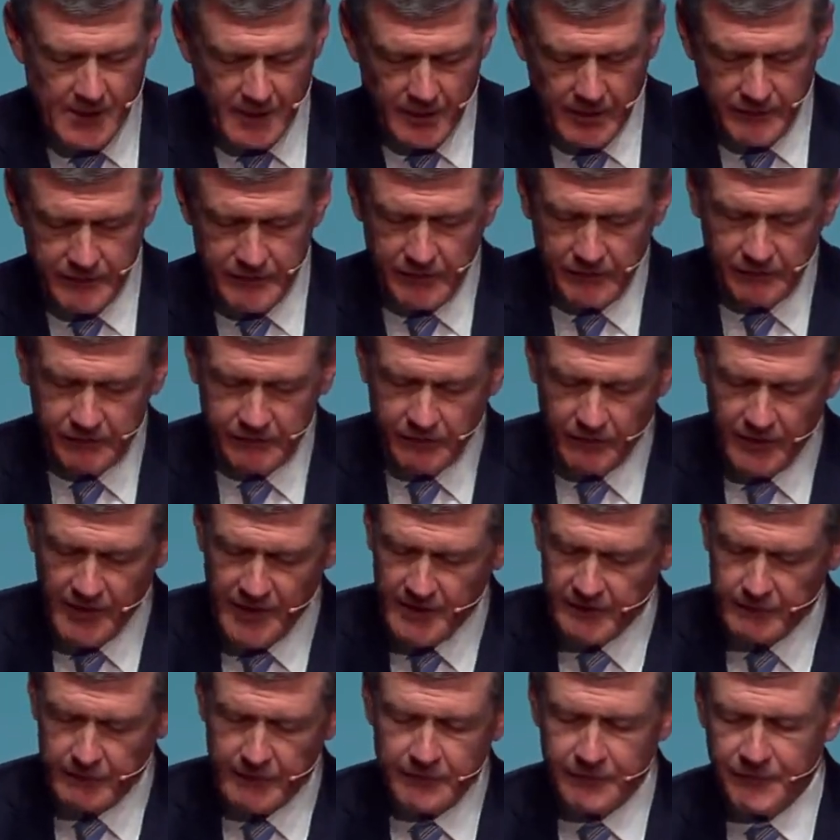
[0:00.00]
of these
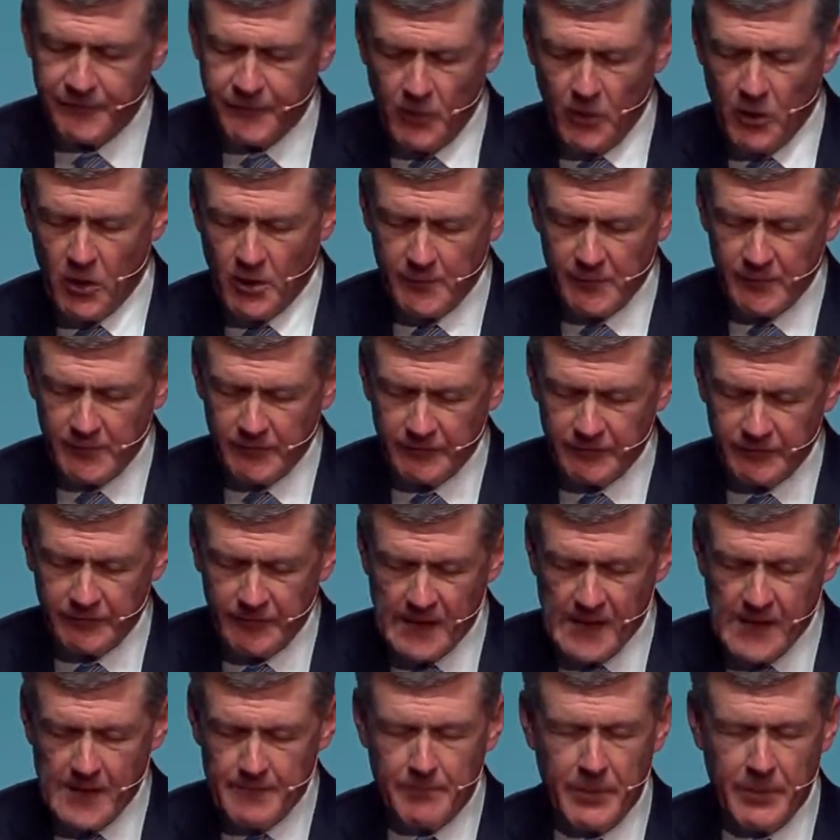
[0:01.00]
great reformers,